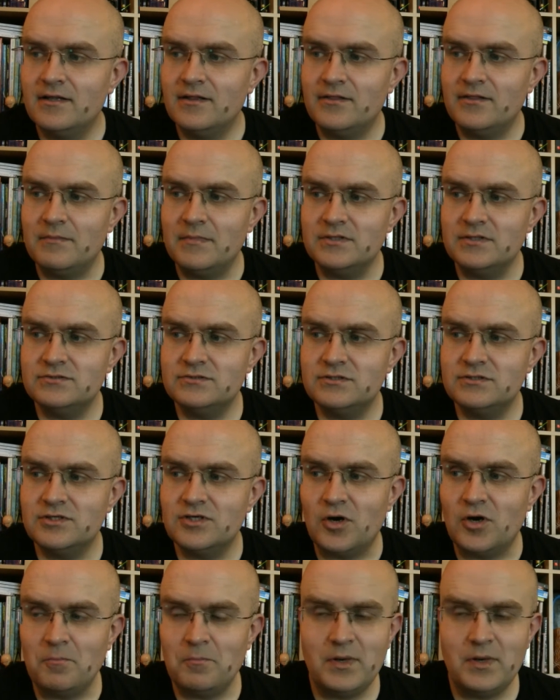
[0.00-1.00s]
The most
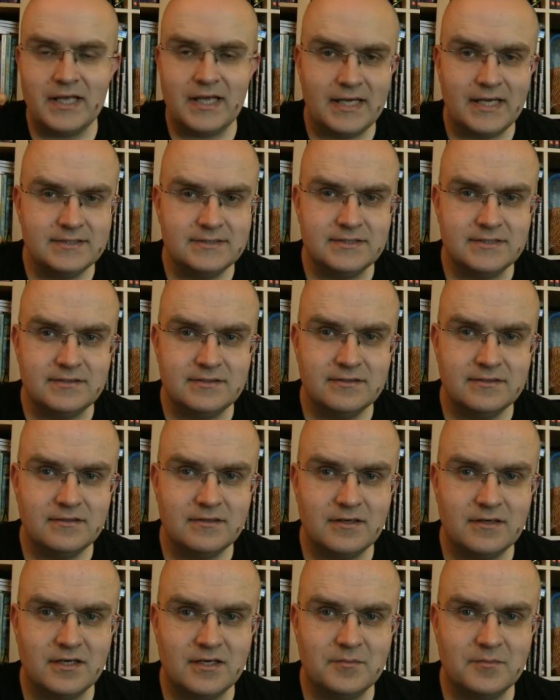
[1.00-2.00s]
complicated
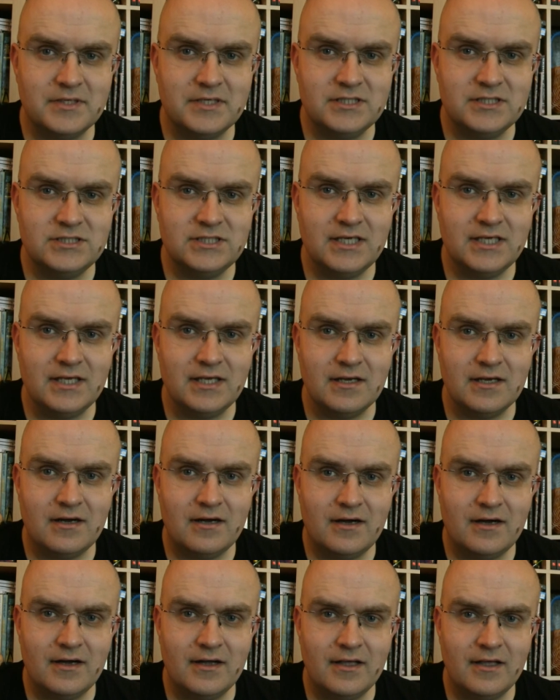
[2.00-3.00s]
RPG
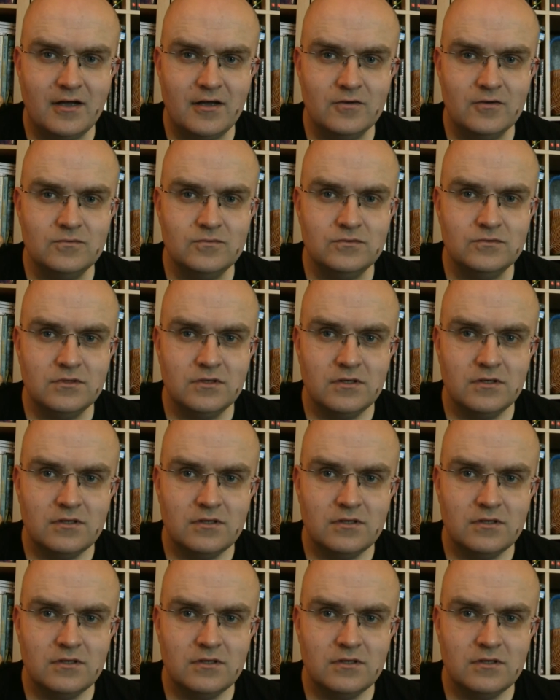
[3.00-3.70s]
I own